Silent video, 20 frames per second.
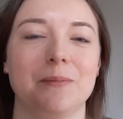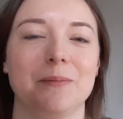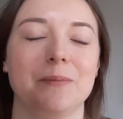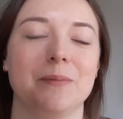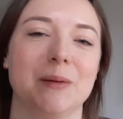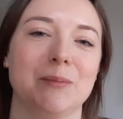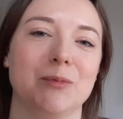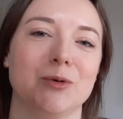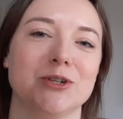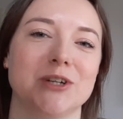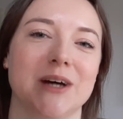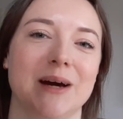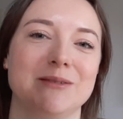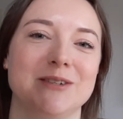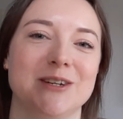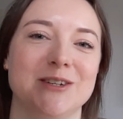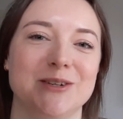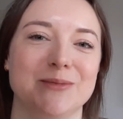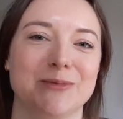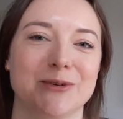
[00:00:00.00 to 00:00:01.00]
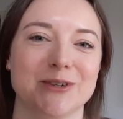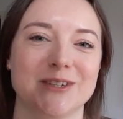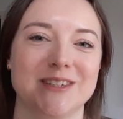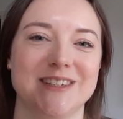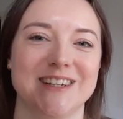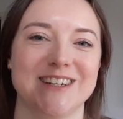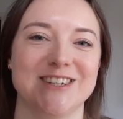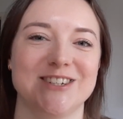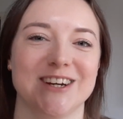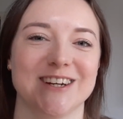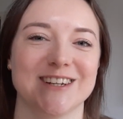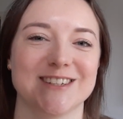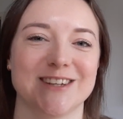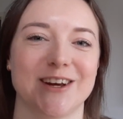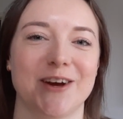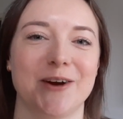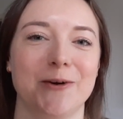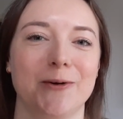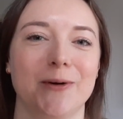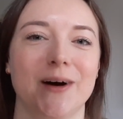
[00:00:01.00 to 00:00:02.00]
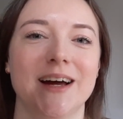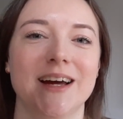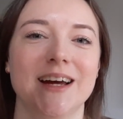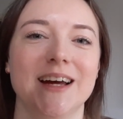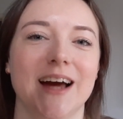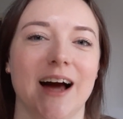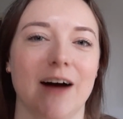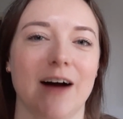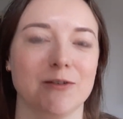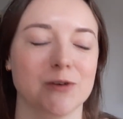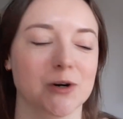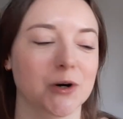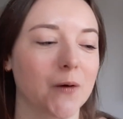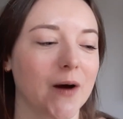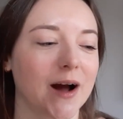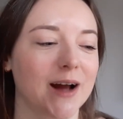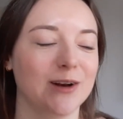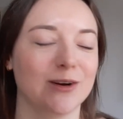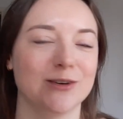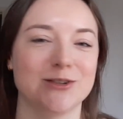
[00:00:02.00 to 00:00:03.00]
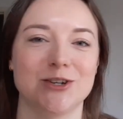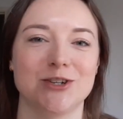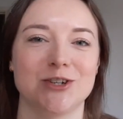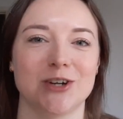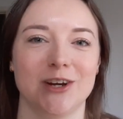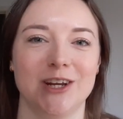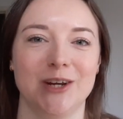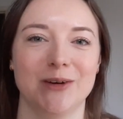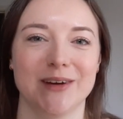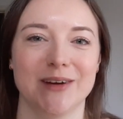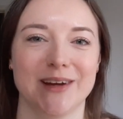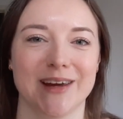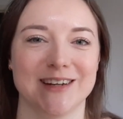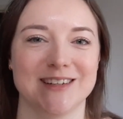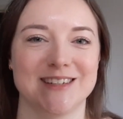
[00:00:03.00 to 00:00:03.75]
bit more time to do more stitching. So I've got quite a lot to show you again